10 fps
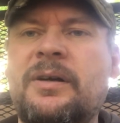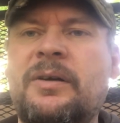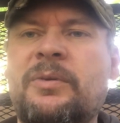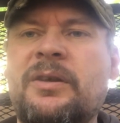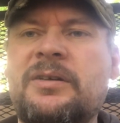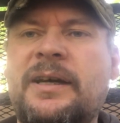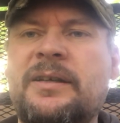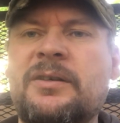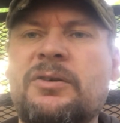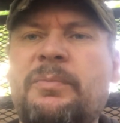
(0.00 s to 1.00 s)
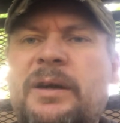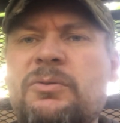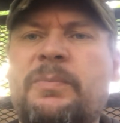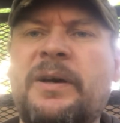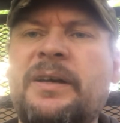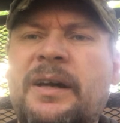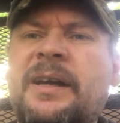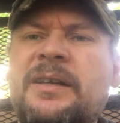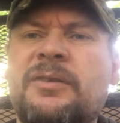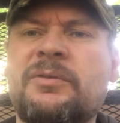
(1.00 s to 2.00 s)
with the setting, so you may as well buy an
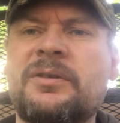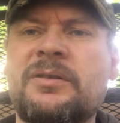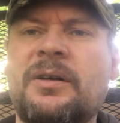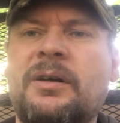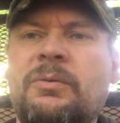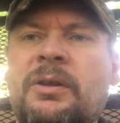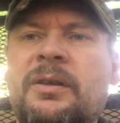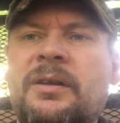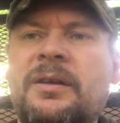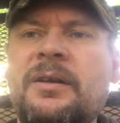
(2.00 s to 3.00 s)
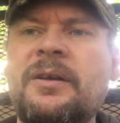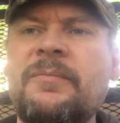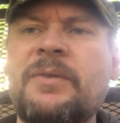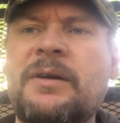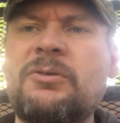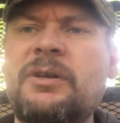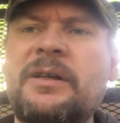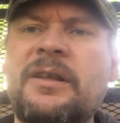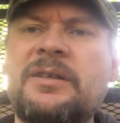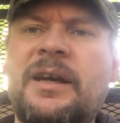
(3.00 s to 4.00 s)
800 to start with. I was looking
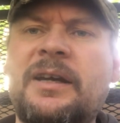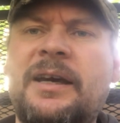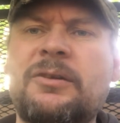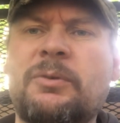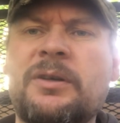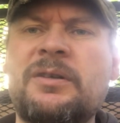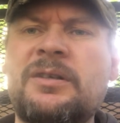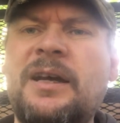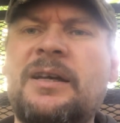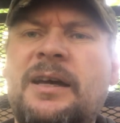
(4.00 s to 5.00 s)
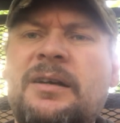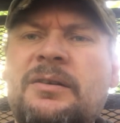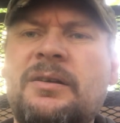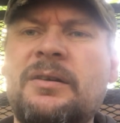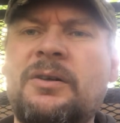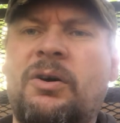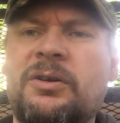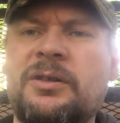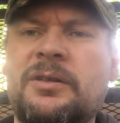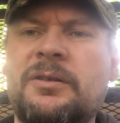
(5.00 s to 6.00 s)
at the second-hand ones. The second-hand
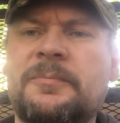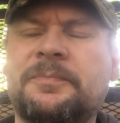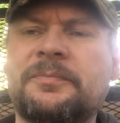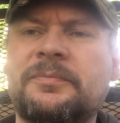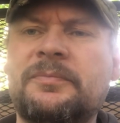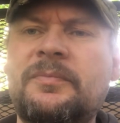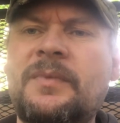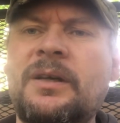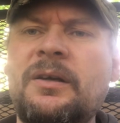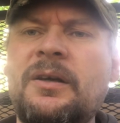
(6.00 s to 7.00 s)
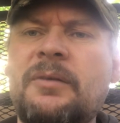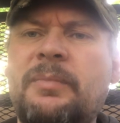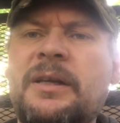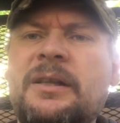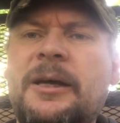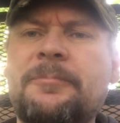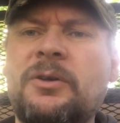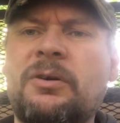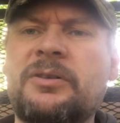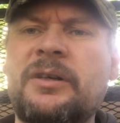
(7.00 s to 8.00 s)
Knoxes, Minelab
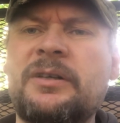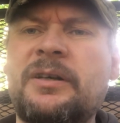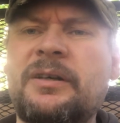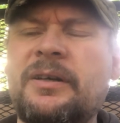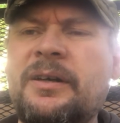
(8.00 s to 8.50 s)
Knoxes, are